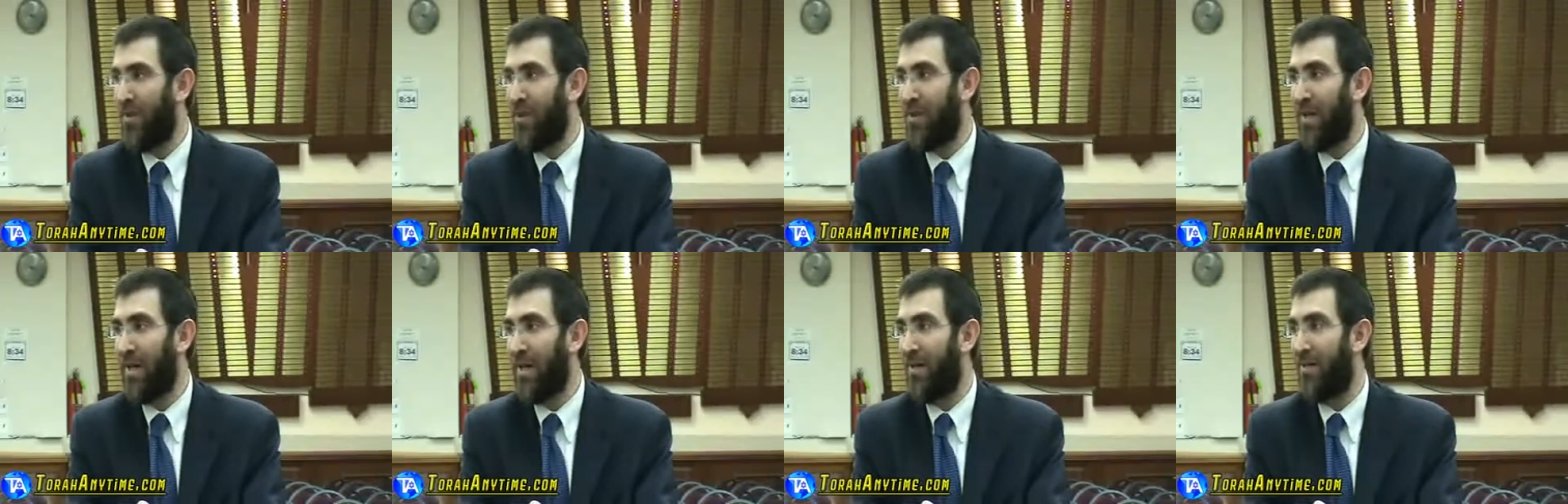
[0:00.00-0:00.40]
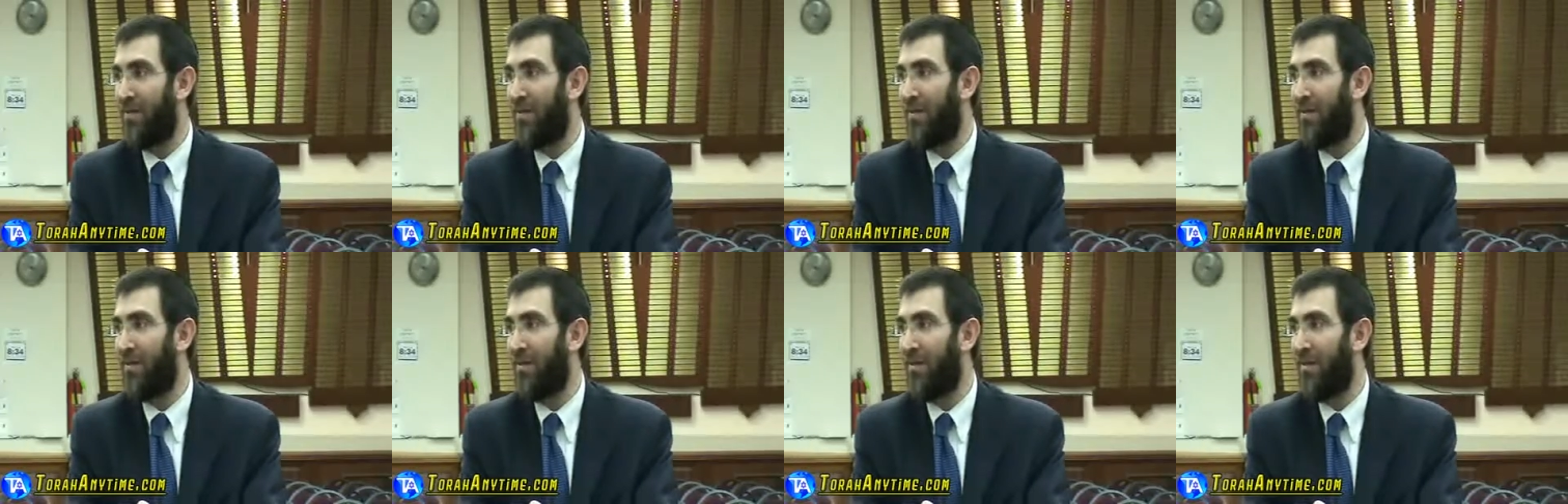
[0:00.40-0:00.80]
what is
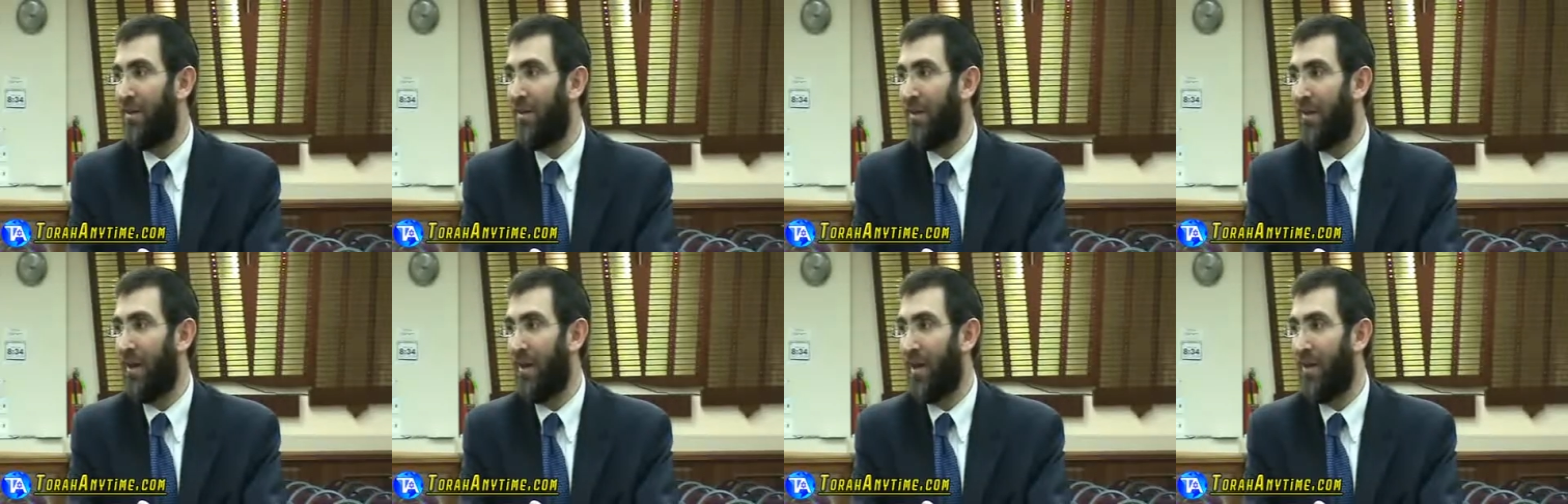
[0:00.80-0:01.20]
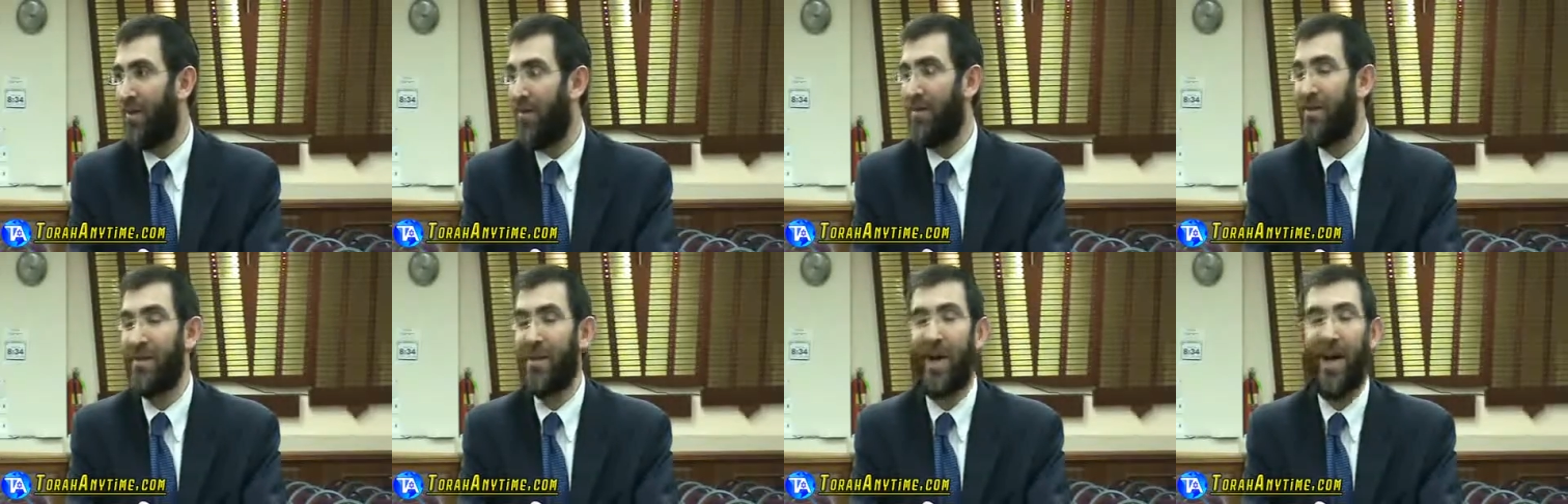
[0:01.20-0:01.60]
anger?
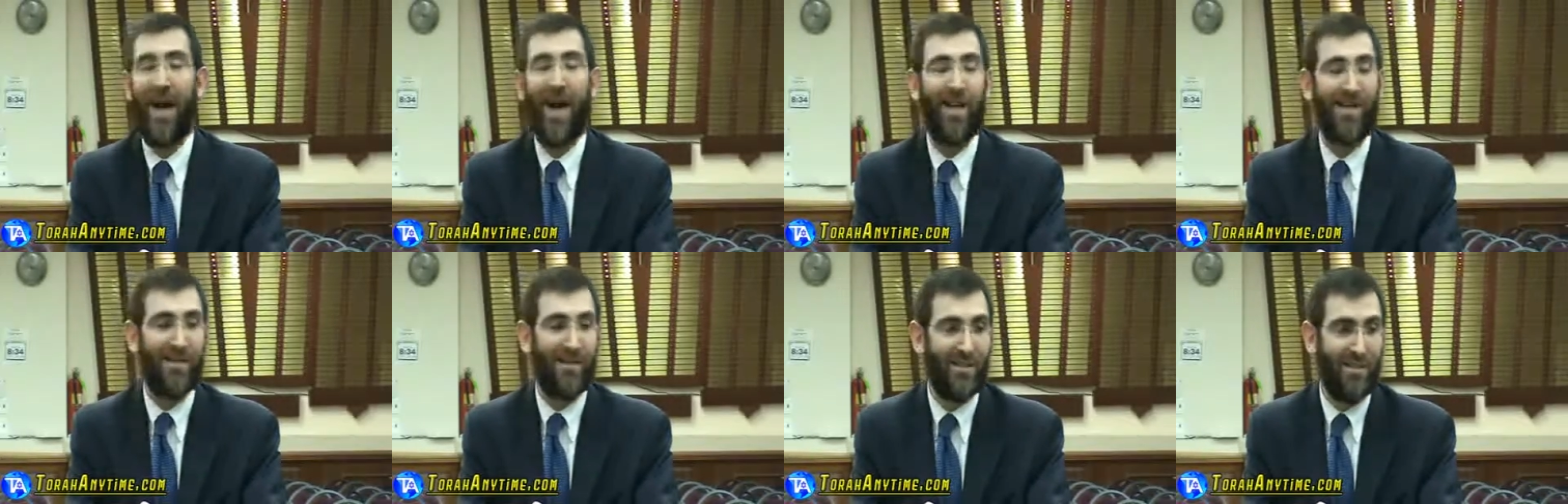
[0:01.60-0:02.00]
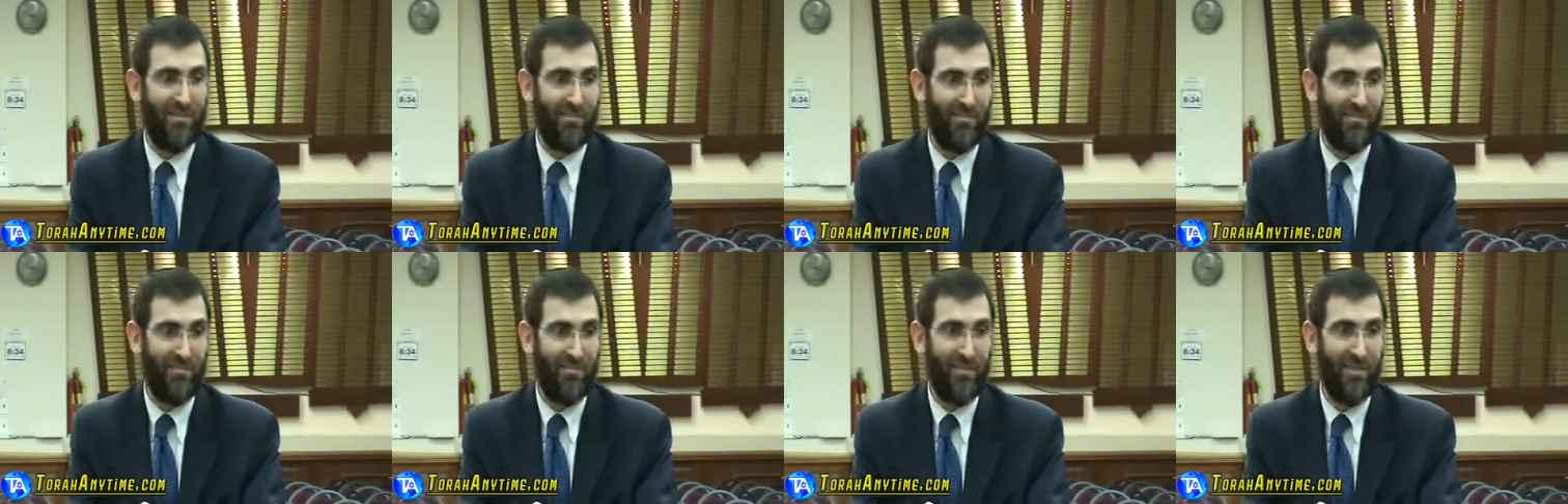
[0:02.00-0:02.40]
Anger is ka'as.